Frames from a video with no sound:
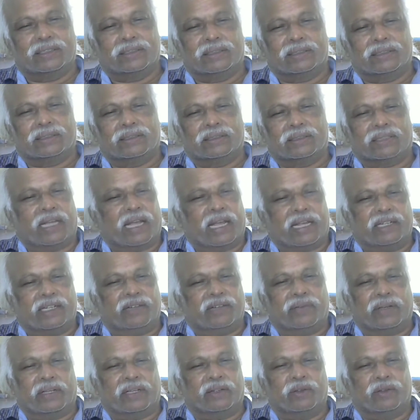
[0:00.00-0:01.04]
Sand, if
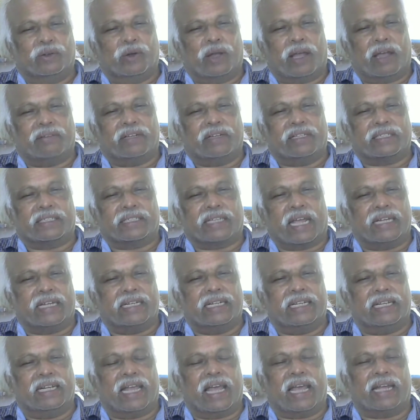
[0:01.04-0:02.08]
you have a
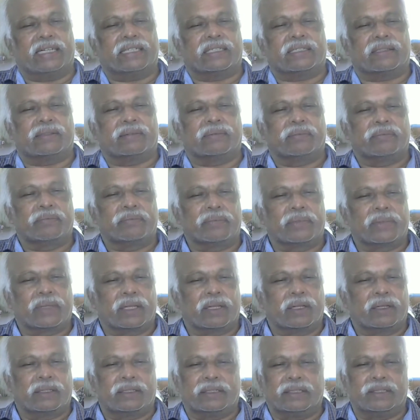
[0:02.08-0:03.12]
sandy land,
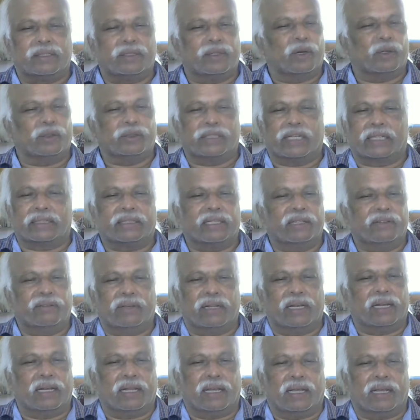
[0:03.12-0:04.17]
no, nothing
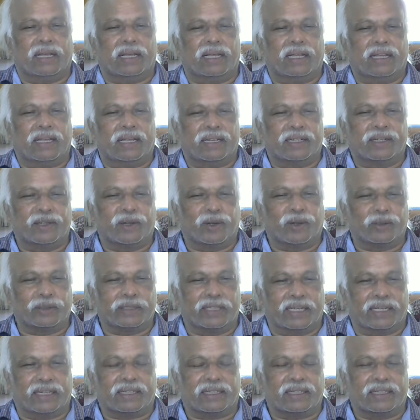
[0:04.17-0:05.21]
will grow
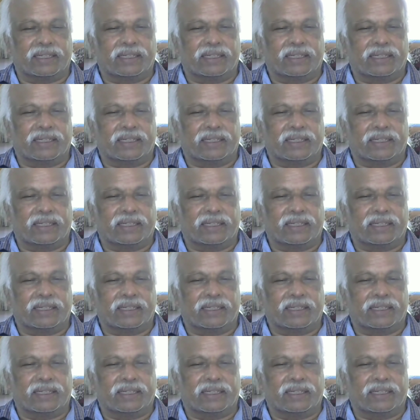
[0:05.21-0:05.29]
there.